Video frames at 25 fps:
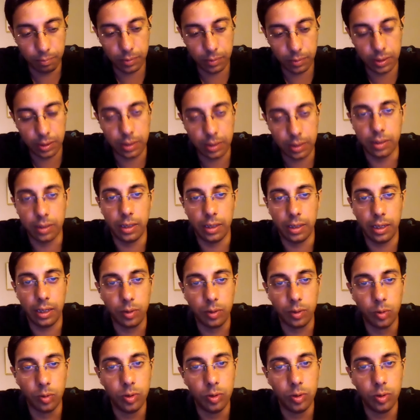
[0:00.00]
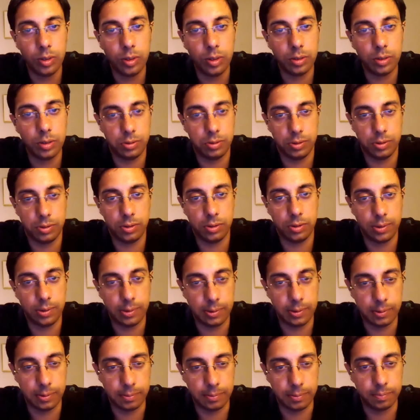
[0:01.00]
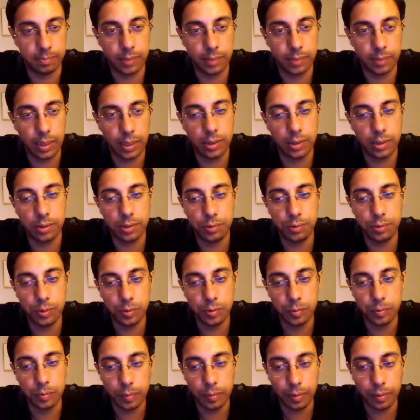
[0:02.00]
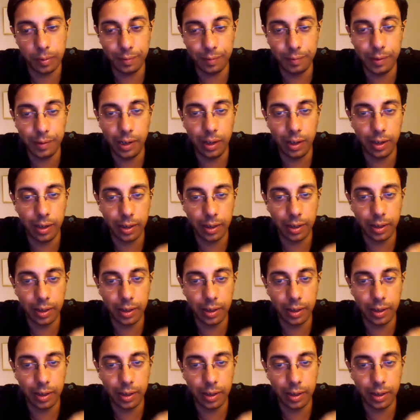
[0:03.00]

a good interview will